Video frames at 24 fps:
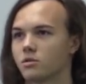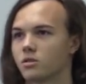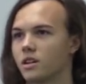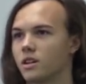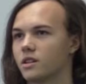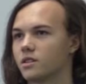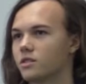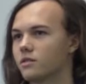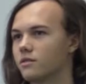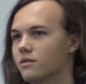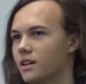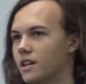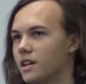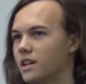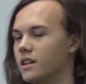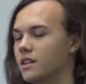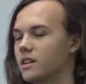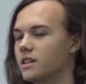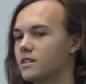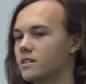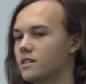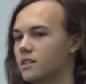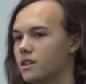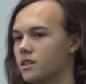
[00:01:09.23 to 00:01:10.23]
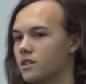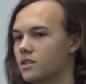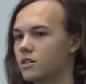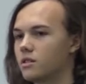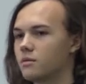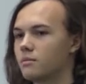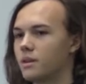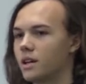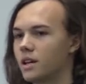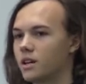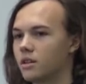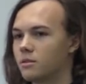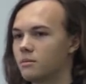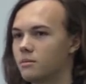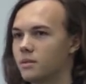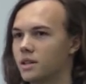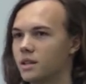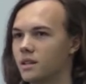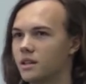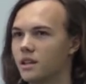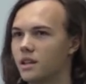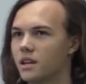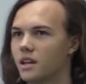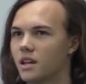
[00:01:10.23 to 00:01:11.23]
Transylvania, Center,
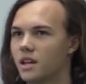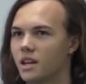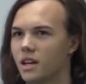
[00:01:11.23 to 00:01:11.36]
Bellarmine,